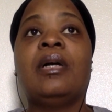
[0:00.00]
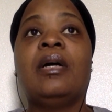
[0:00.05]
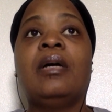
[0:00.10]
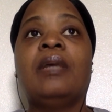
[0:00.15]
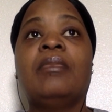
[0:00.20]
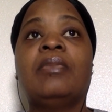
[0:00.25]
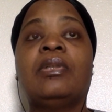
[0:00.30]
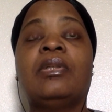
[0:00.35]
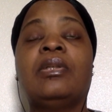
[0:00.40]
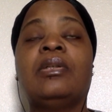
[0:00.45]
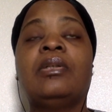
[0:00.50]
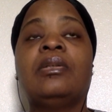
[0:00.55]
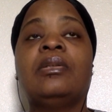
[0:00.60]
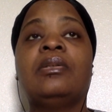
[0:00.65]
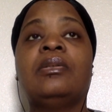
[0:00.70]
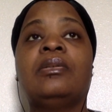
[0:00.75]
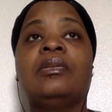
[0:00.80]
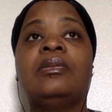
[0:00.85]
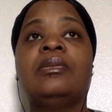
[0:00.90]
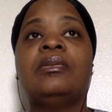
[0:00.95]
I'm a
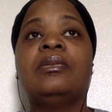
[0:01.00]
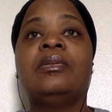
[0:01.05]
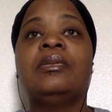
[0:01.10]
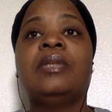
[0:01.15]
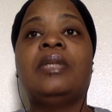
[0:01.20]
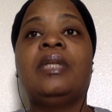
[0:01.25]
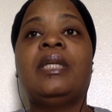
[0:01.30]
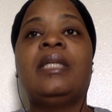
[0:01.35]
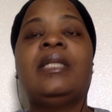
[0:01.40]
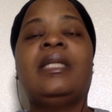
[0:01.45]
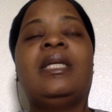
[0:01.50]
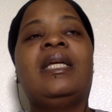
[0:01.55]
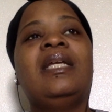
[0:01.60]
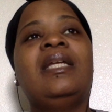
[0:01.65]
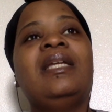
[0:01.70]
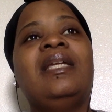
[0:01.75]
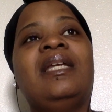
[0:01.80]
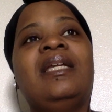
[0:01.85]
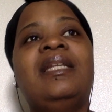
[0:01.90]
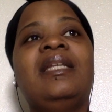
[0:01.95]
and
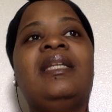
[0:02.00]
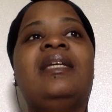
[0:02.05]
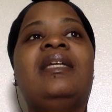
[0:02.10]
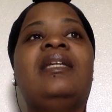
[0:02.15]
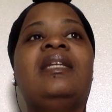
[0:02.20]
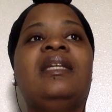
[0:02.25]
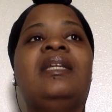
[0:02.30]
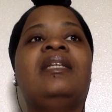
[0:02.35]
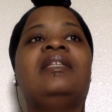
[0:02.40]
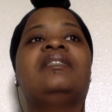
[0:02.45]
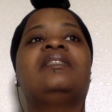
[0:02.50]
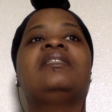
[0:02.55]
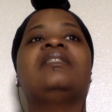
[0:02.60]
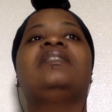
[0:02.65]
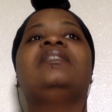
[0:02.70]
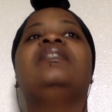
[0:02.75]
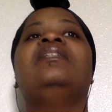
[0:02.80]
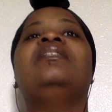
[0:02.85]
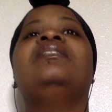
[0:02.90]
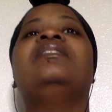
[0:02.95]
and and it's
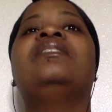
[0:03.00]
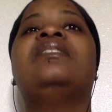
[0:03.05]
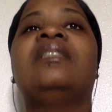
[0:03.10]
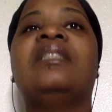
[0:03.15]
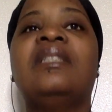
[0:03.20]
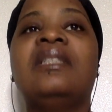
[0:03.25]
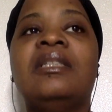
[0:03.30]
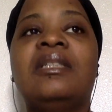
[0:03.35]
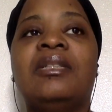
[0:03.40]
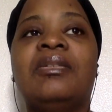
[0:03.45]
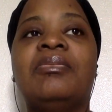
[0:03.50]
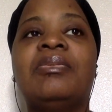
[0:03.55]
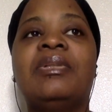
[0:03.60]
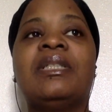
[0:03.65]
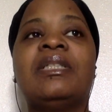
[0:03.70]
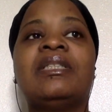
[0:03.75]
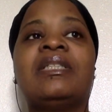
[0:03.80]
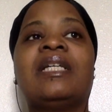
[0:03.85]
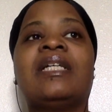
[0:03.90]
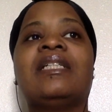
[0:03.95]
and it's good
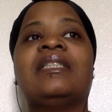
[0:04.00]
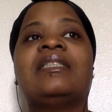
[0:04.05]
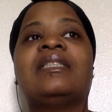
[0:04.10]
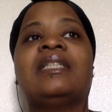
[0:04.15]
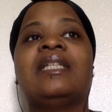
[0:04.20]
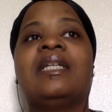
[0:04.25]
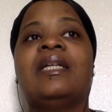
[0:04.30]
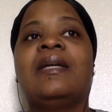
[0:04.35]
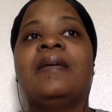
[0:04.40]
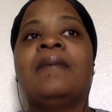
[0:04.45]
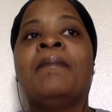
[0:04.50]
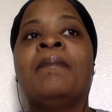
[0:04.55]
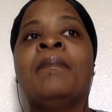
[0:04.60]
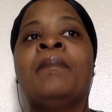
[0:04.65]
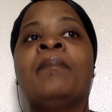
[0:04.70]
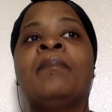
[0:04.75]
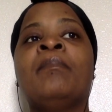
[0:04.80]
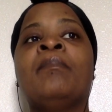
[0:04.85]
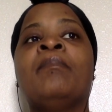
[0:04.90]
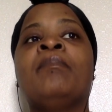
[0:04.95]
because like I said,
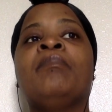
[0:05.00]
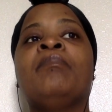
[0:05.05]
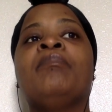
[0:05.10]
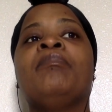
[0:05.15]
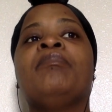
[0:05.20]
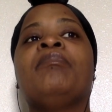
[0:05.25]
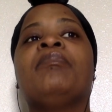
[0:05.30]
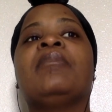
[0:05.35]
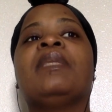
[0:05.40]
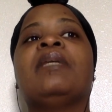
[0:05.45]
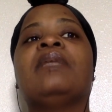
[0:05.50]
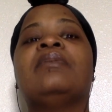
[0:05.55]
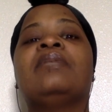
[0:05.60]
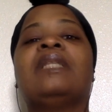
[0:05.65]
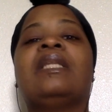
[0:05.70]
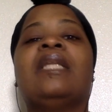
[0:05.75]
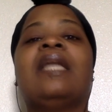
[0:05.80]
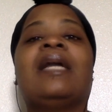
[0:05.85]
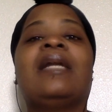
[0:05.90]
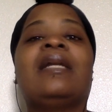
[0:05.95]
there was a
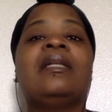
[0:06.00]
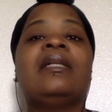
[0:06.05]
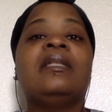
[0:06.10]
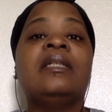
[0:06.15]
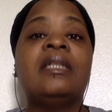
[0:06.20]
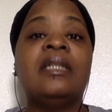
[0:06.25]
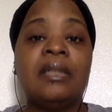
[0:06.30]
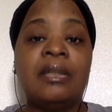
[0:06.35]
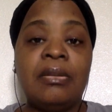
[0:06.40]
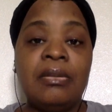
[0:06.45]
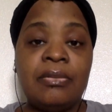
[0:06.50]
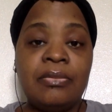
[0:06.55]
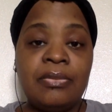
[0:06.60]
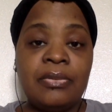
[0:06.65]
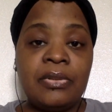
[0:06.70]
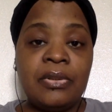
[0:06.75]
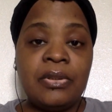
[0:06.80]
lot of love